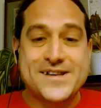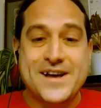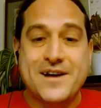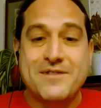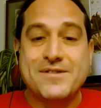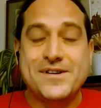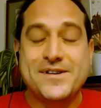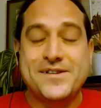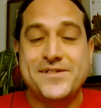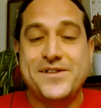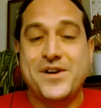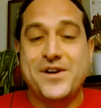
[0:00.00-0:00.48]

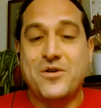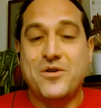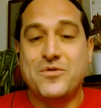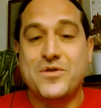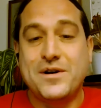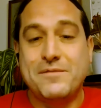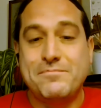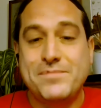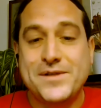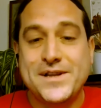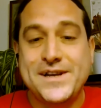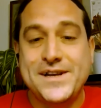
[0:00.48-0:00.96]
There is no
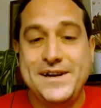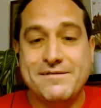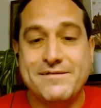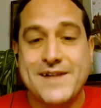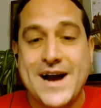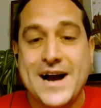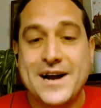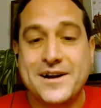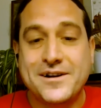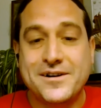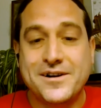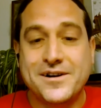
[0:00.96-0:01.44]
complete
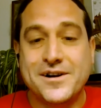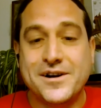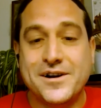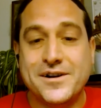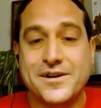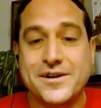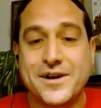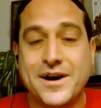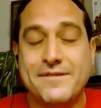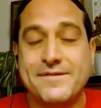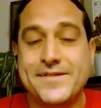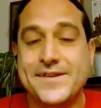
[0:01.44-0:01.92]

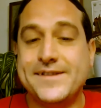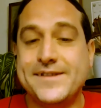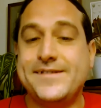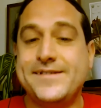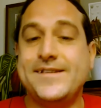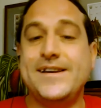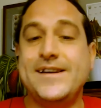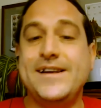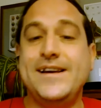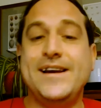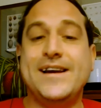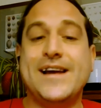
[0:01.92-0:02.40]
record of the
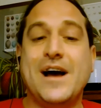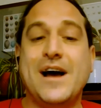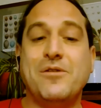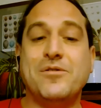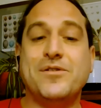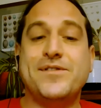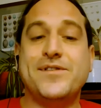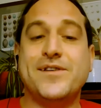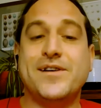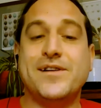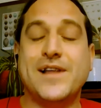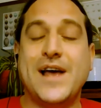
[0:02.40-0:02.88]
city
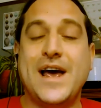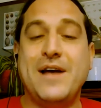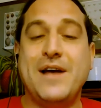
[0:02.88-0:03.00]
council.